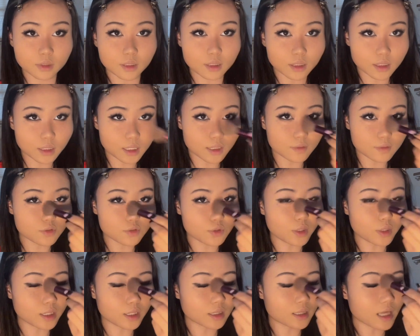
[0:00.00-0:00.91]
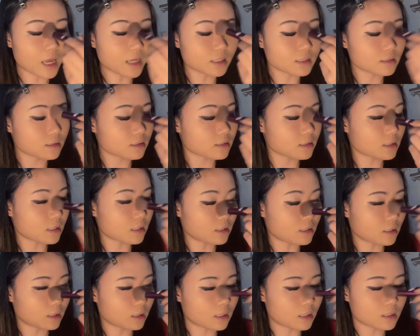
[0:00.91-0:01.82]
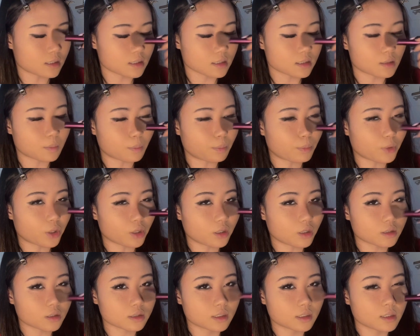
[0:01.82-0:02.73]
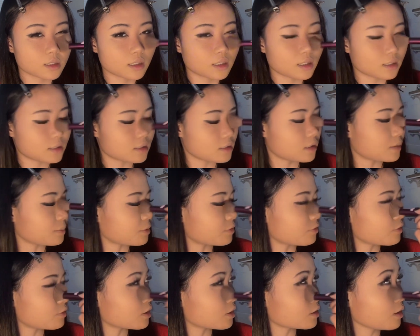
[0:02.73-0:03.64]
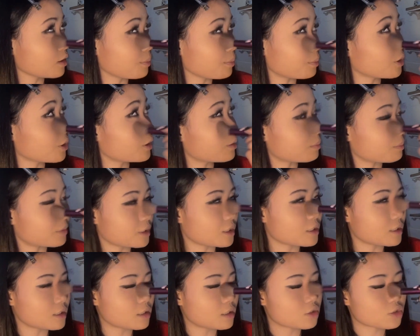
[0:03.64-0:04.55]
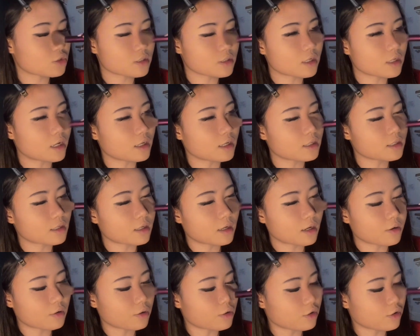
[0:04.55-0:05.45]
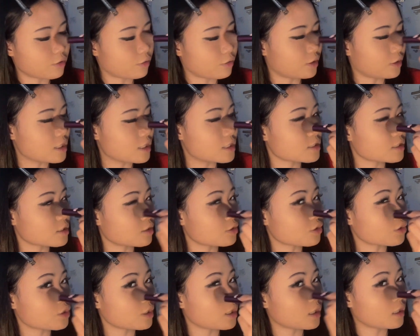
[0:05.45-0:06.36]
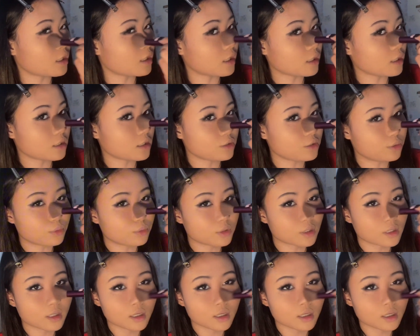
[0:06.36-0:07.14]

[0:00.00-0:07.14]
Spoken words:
and it gives you like that sun-kissed burnt type of look. Not burnt, but it's just like really sultry and cute.